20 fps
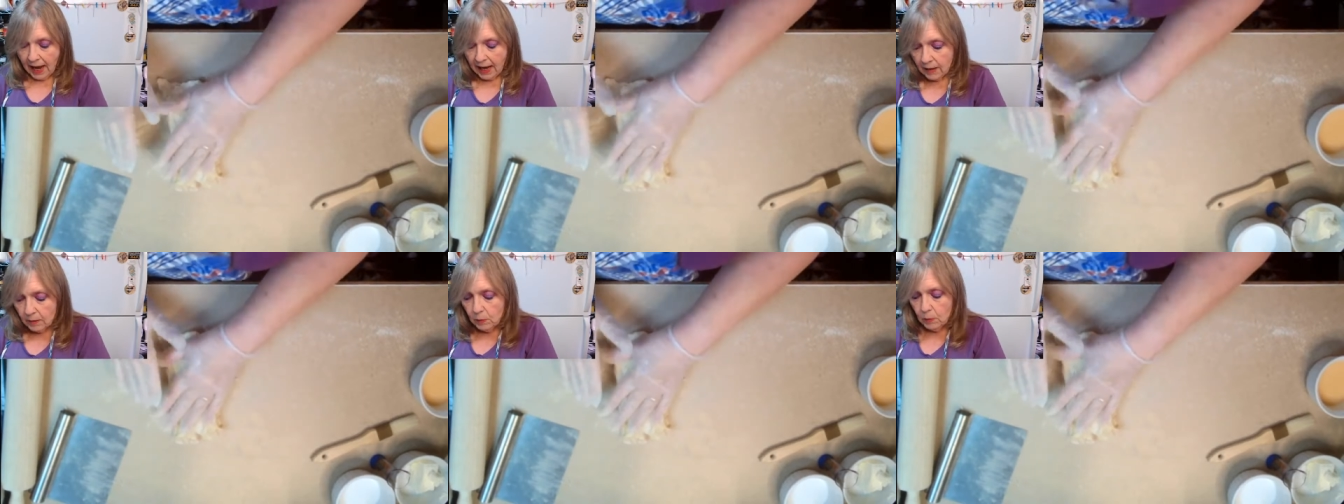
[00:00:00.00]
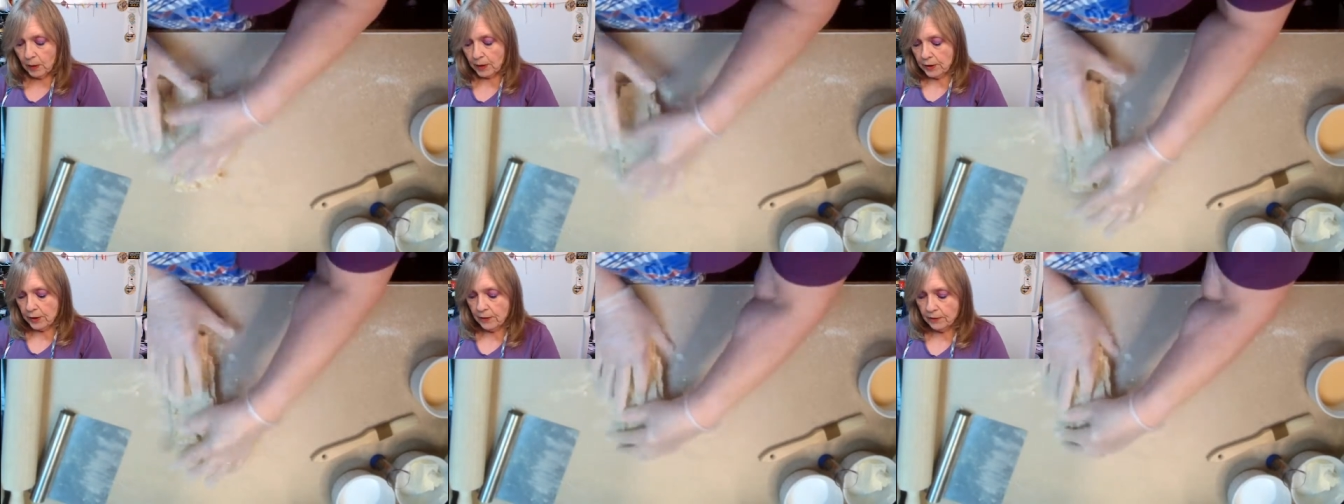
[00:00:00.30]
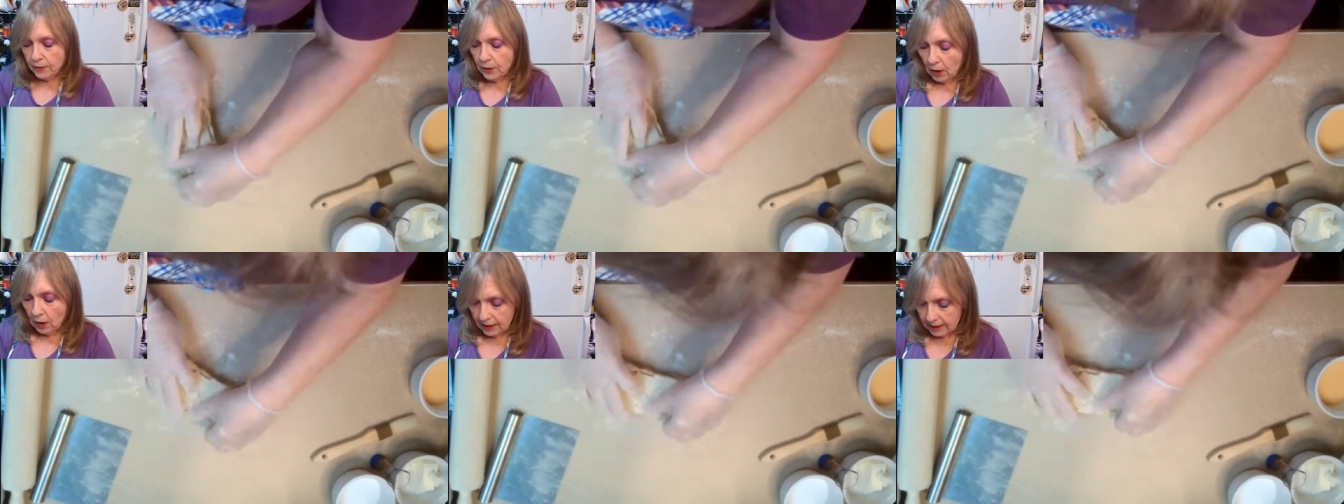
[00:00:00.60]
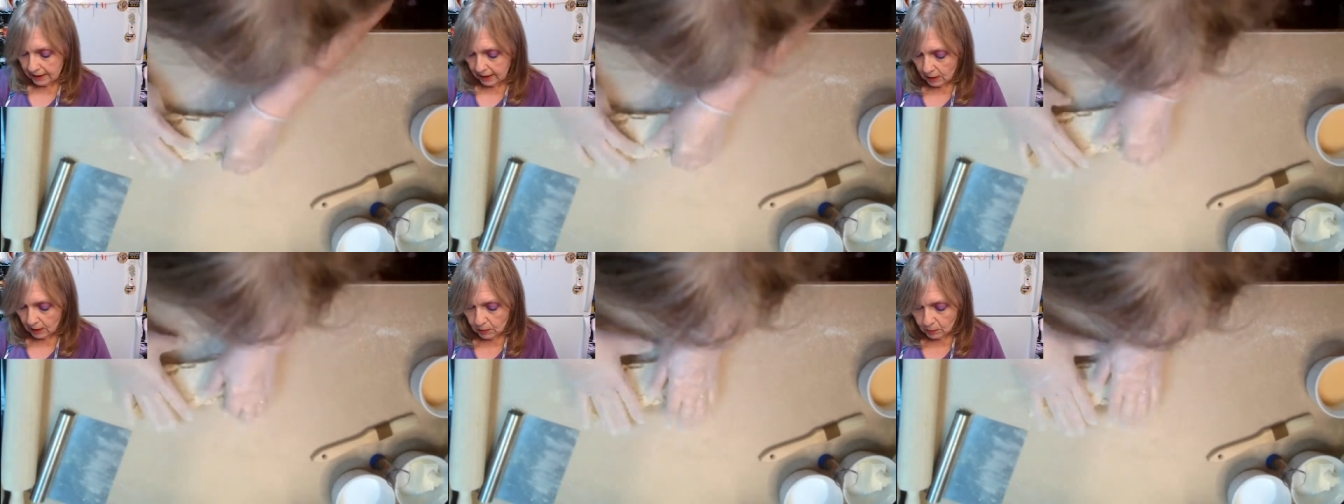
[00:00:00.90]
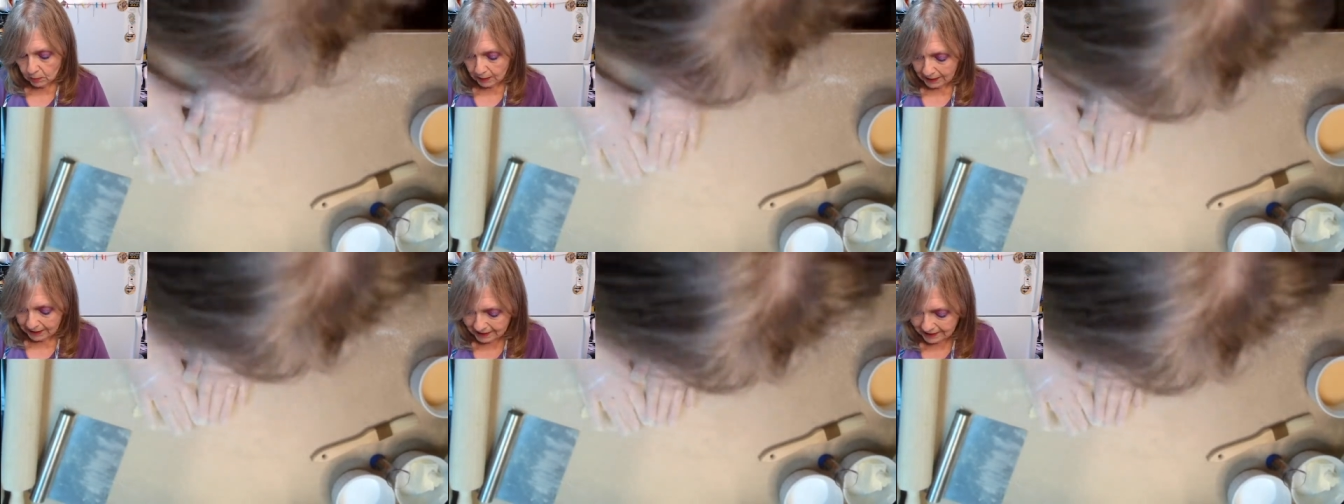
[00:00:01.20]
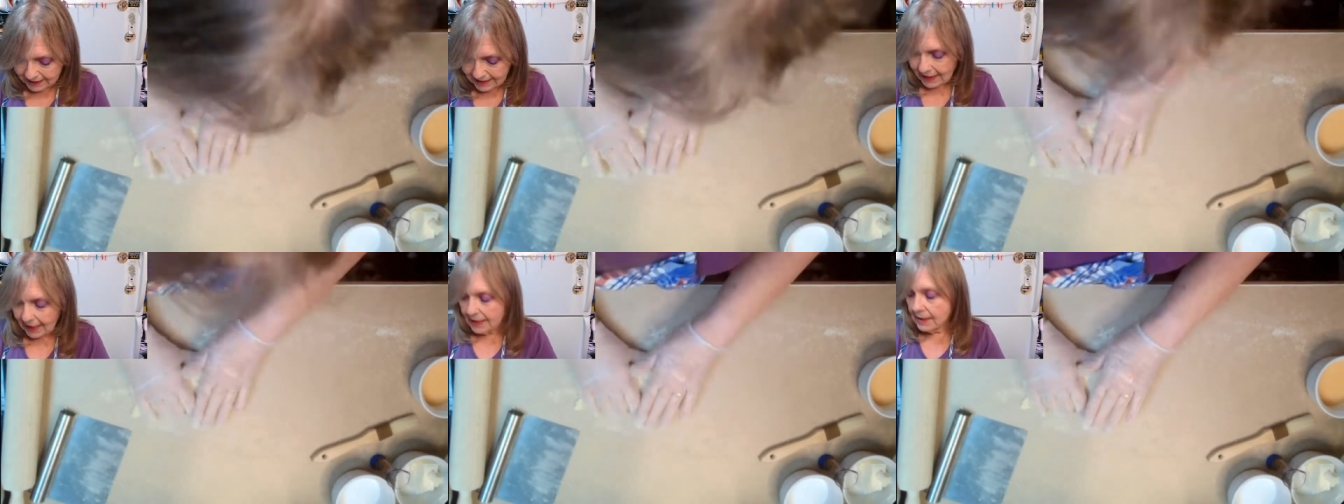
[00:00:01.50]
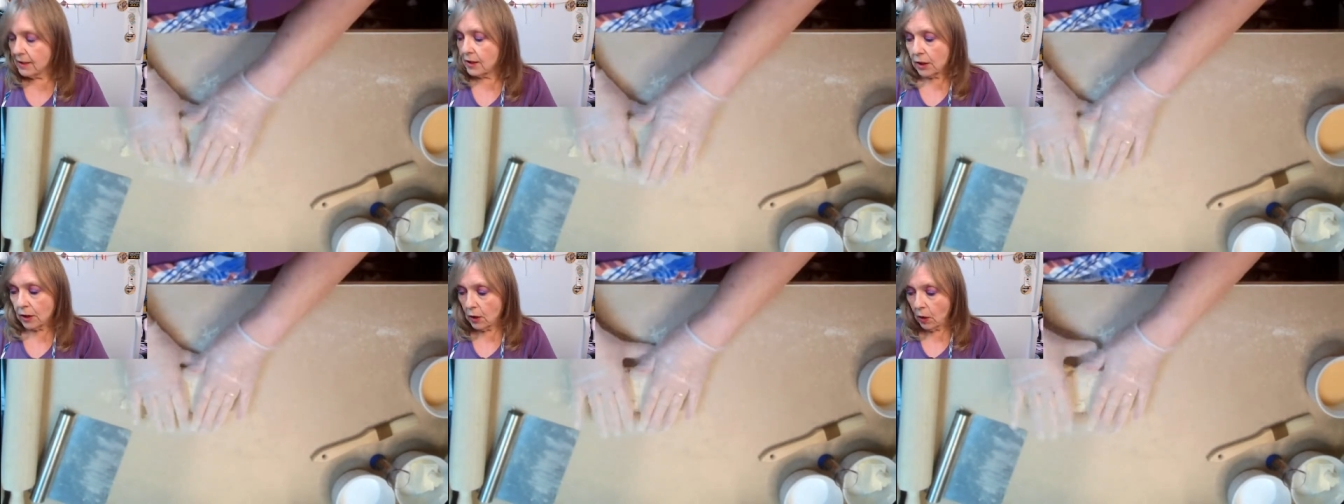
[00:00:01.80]
And when you've got it out, when it's
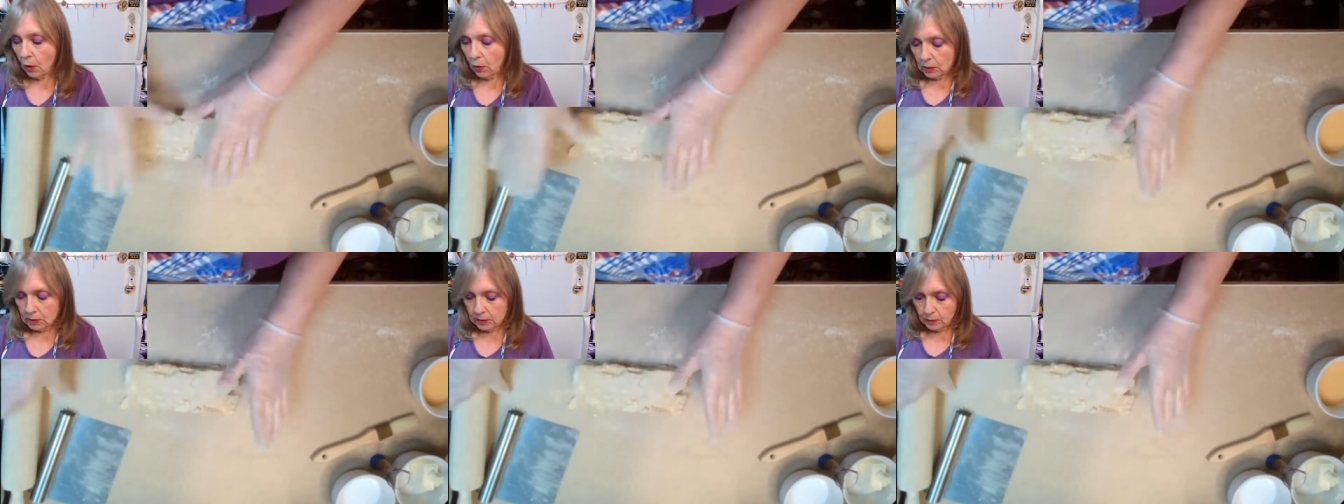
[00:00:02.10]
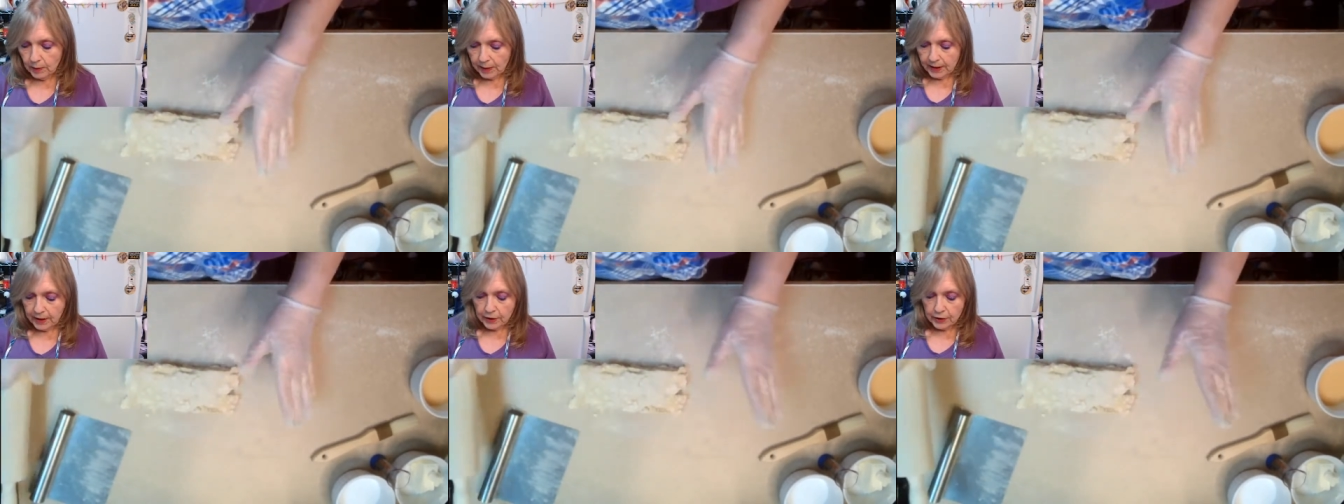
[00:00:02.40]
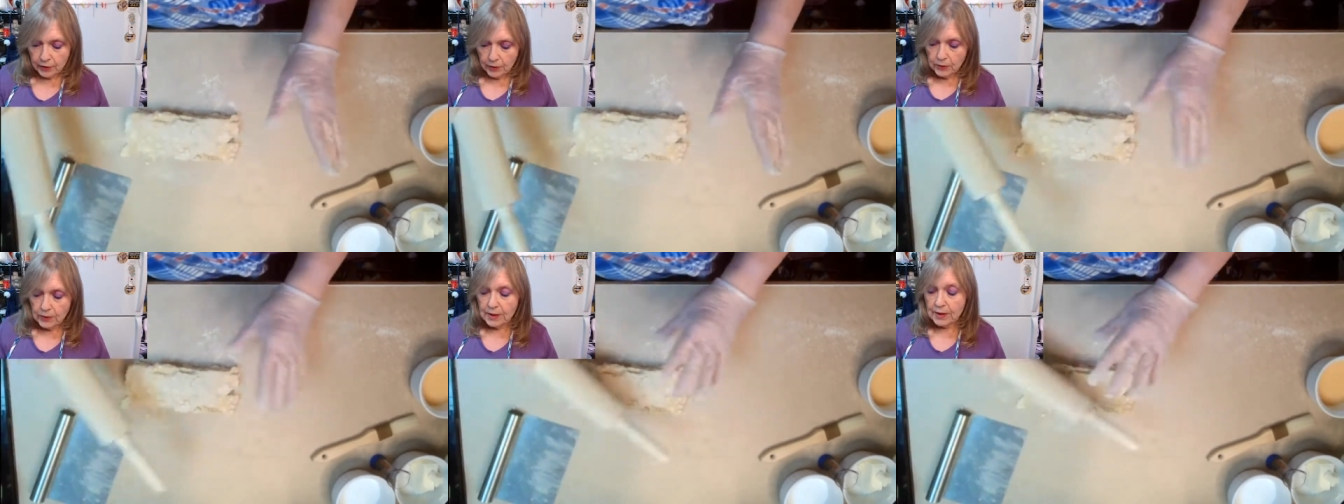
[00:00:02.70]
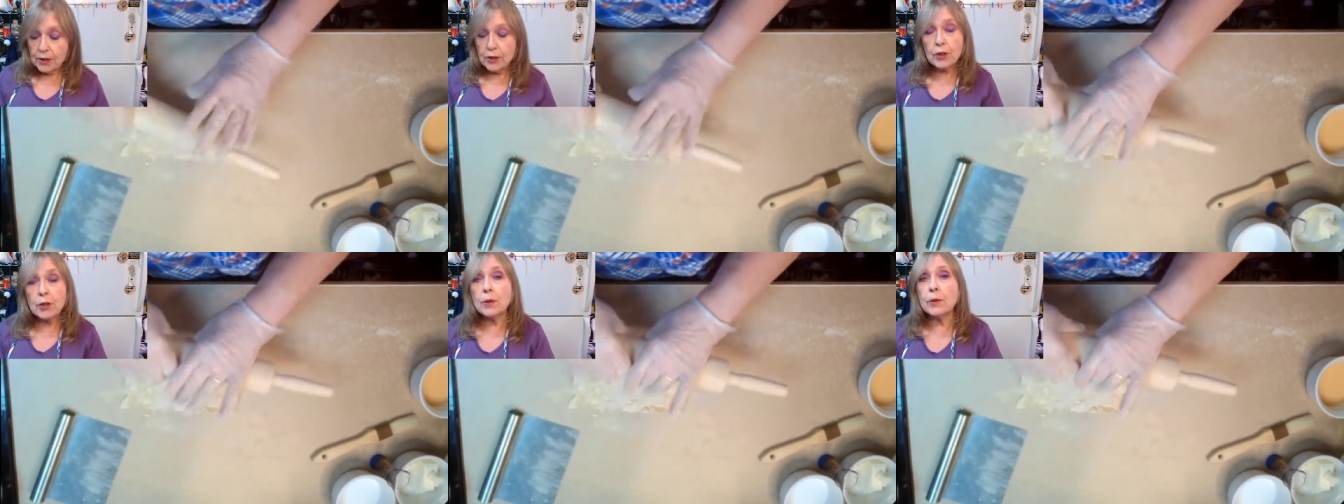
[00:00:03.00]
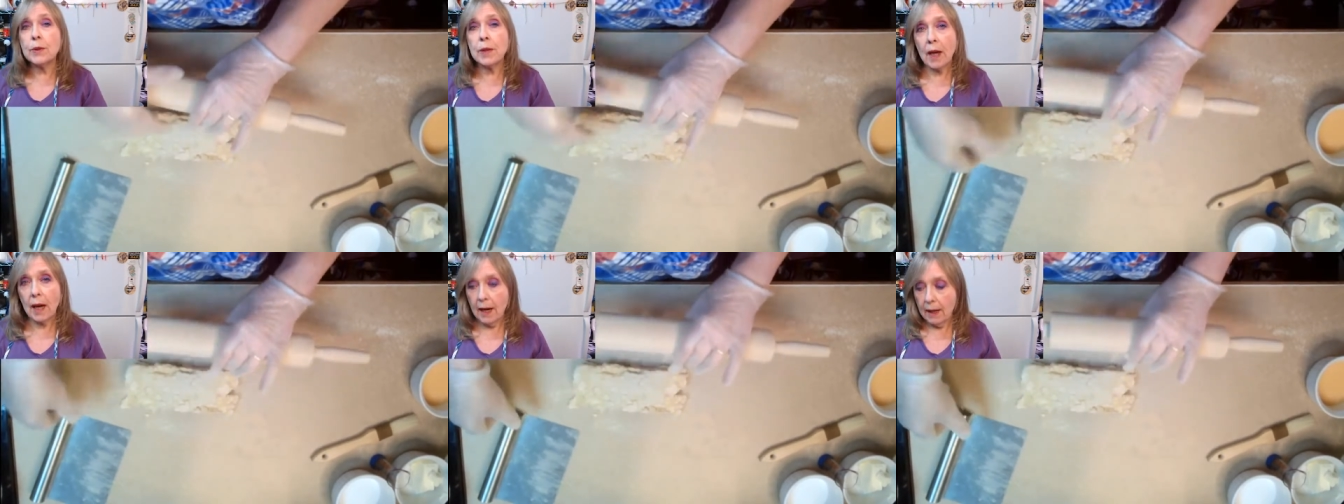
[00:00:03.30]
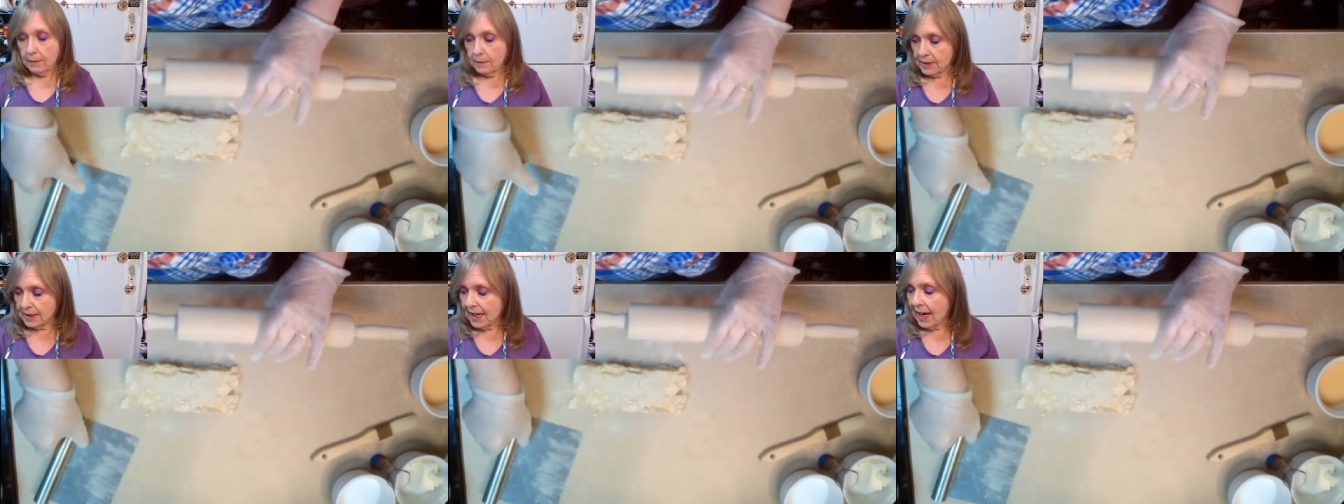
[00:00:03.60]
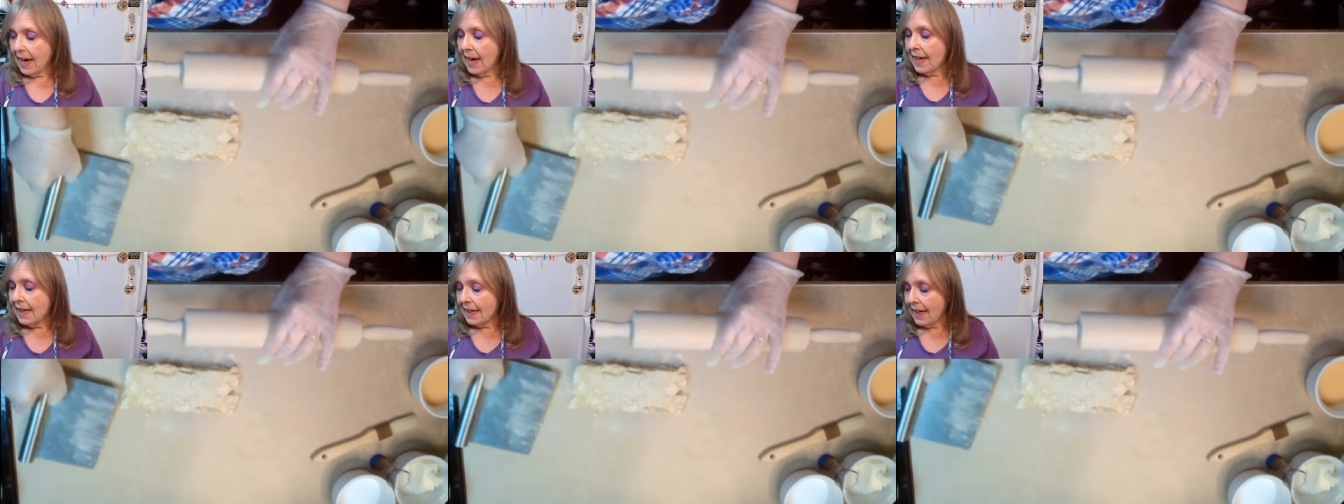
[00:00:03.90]
nice and cold, we can do this two
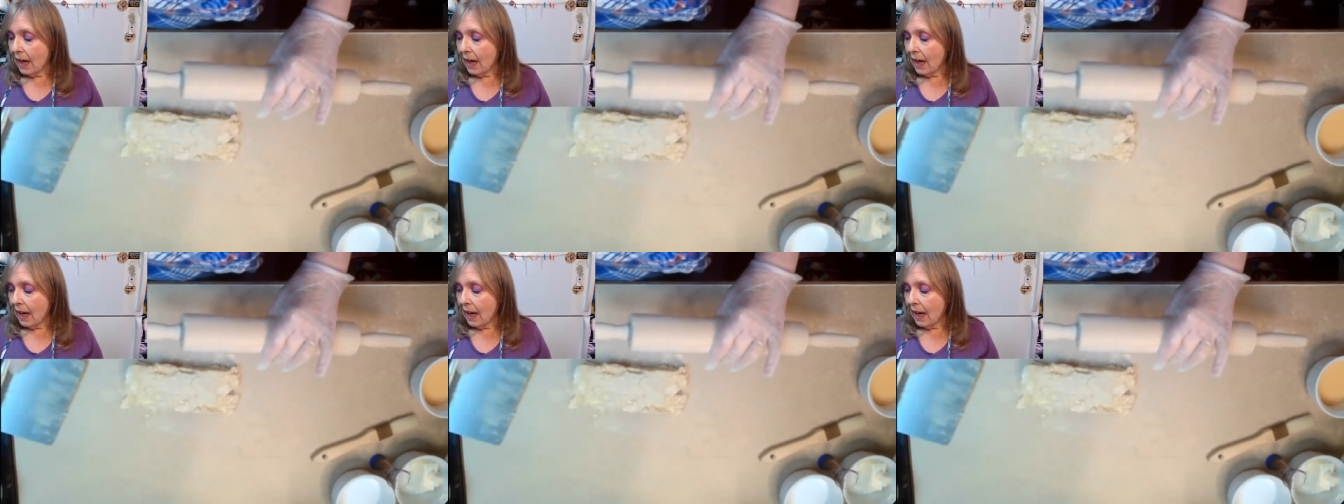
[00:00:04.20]
times.